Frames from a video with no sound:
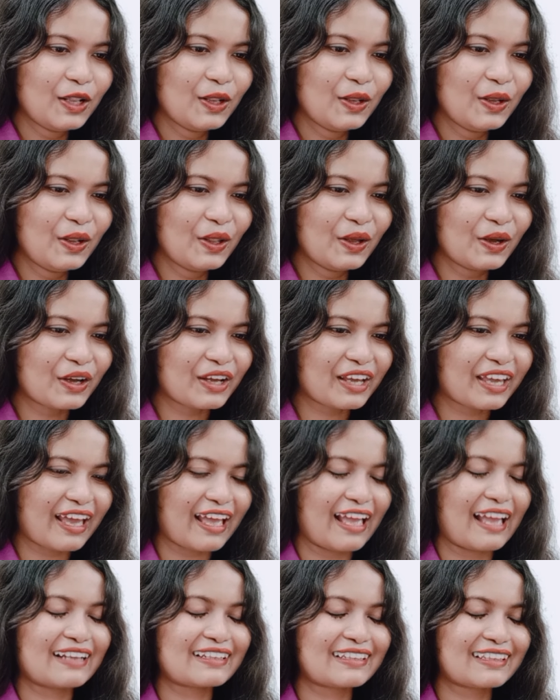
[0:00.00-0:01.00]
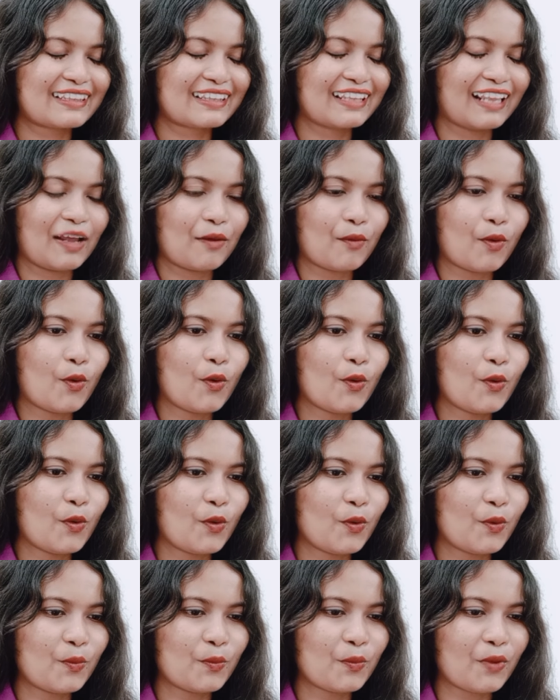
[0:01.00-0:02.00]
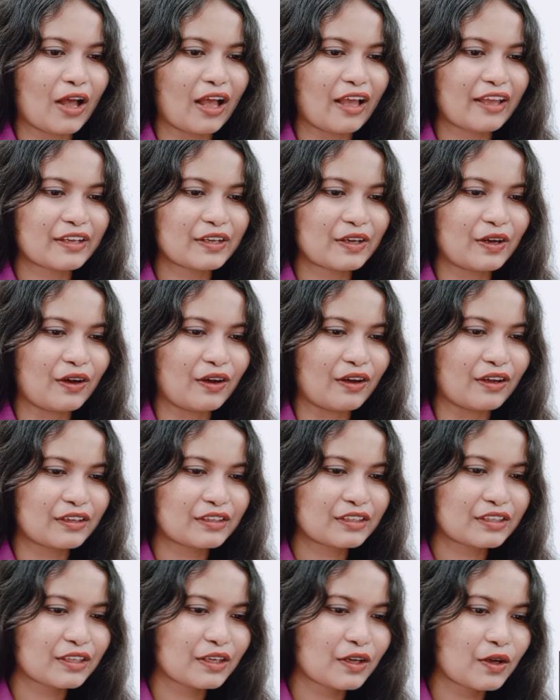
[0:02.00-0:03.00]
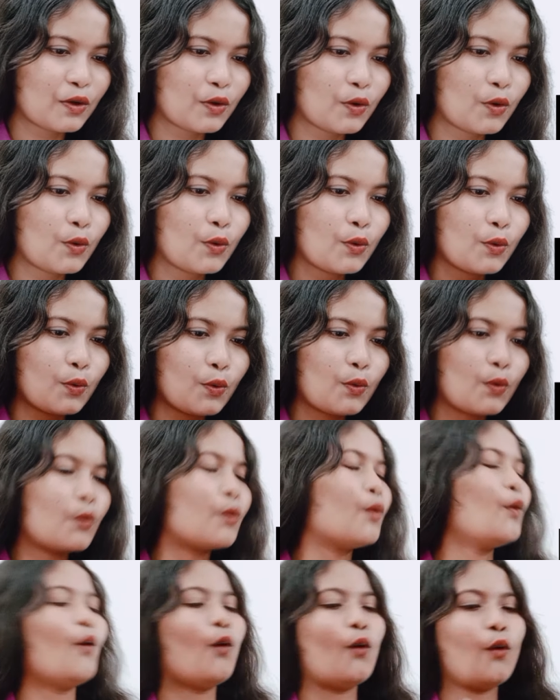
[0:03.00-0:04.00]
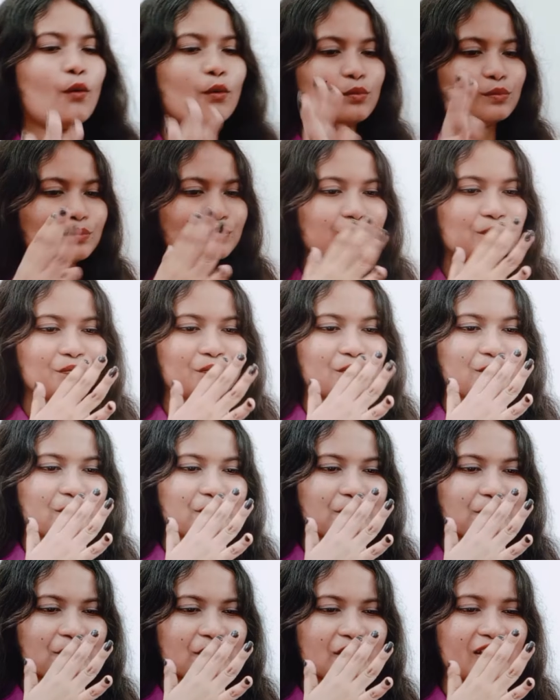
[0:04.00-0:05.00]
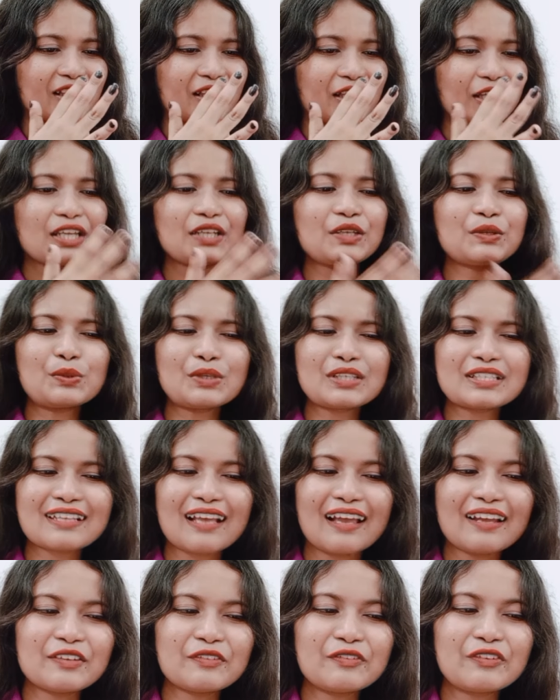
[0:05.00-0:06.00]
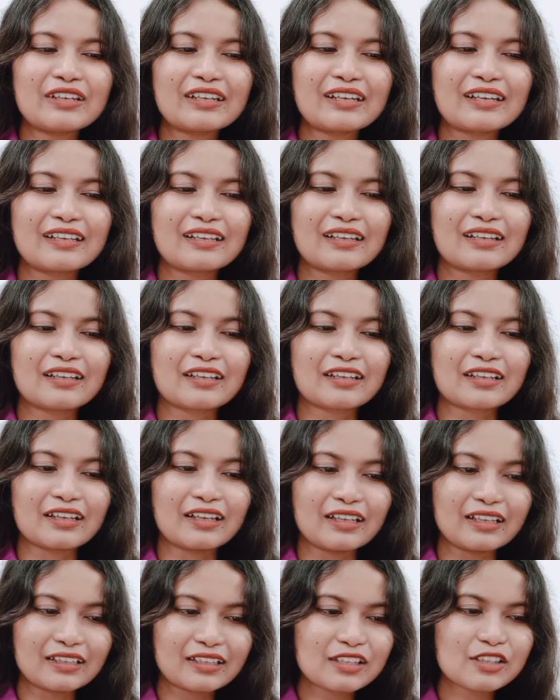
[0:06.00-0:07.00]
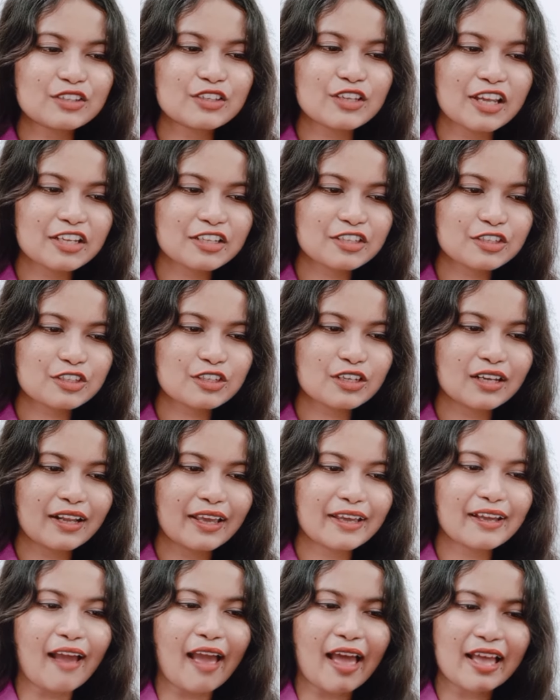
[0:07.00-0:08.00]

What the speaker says: Look at the, oh my god. Oh, it was kind of a gun gesture, like